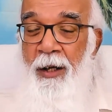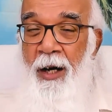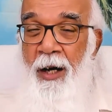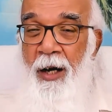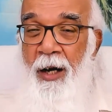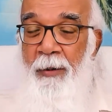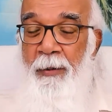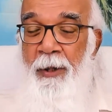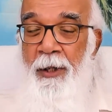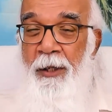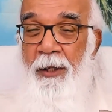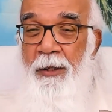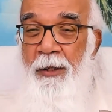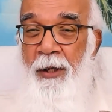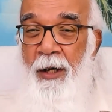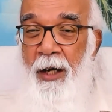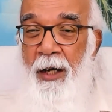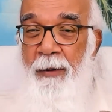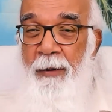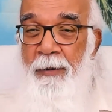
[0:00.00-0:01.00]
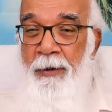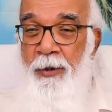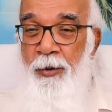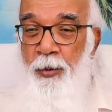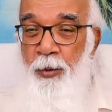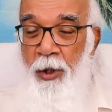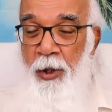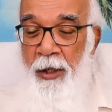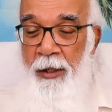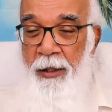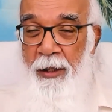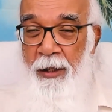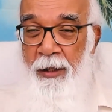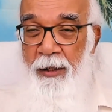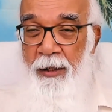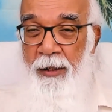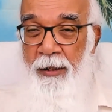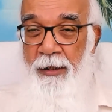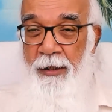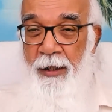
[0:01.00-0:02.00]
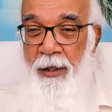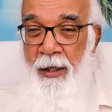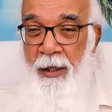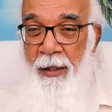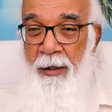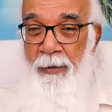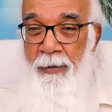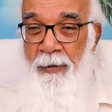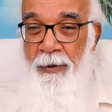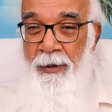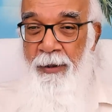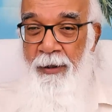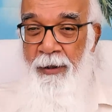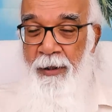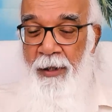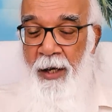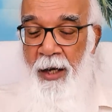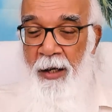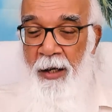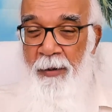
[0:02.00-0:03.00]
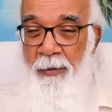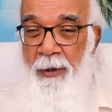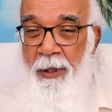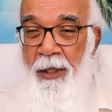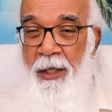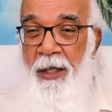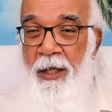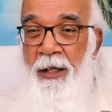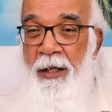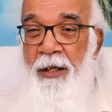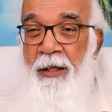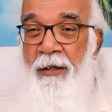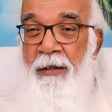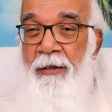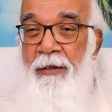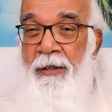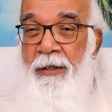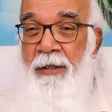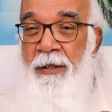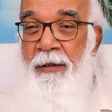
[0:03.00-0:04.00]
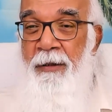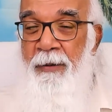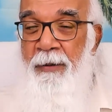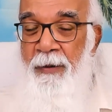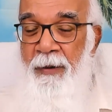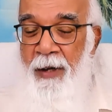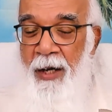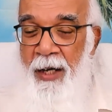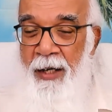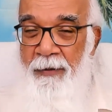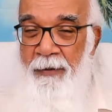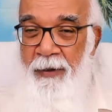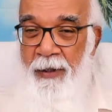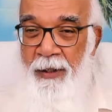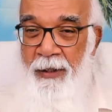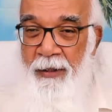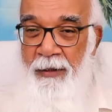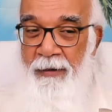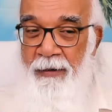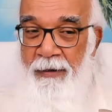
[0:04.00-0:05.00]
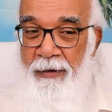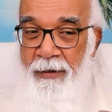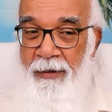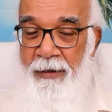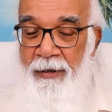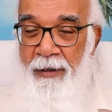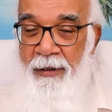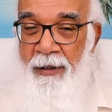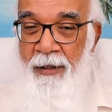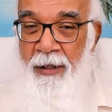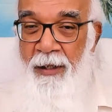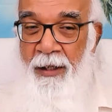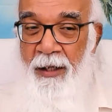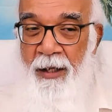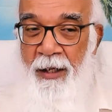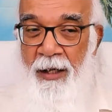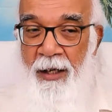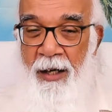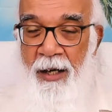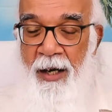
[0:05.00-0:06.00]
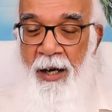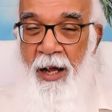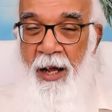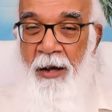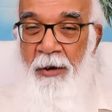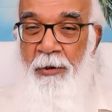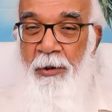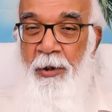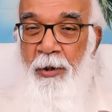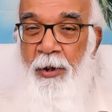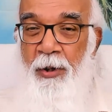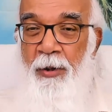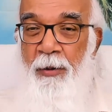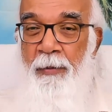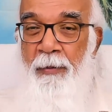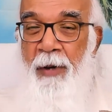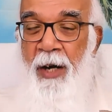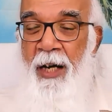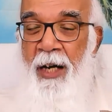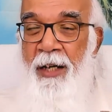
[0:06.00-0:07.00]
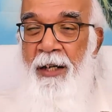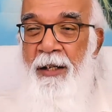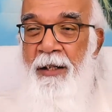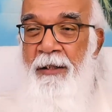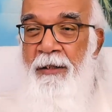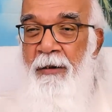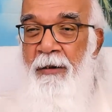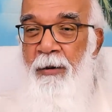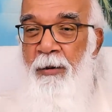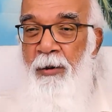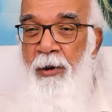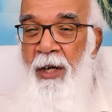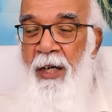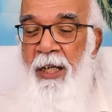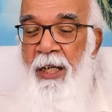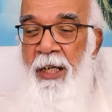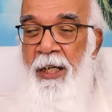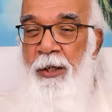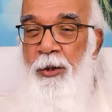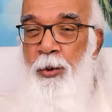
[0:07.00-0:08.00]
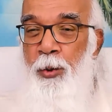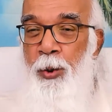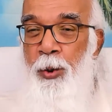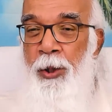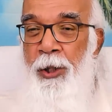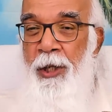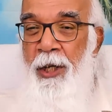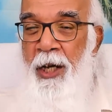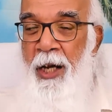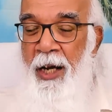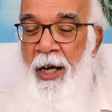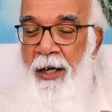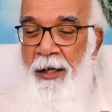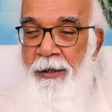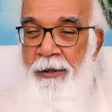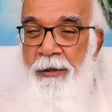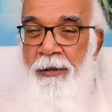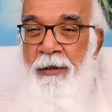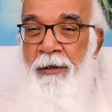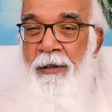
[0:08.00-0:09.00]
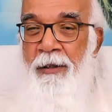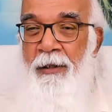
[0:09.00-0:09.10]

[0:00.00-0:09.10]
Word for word: How many times? 100 times. How many years? 5 years. Now your mind is ready to react.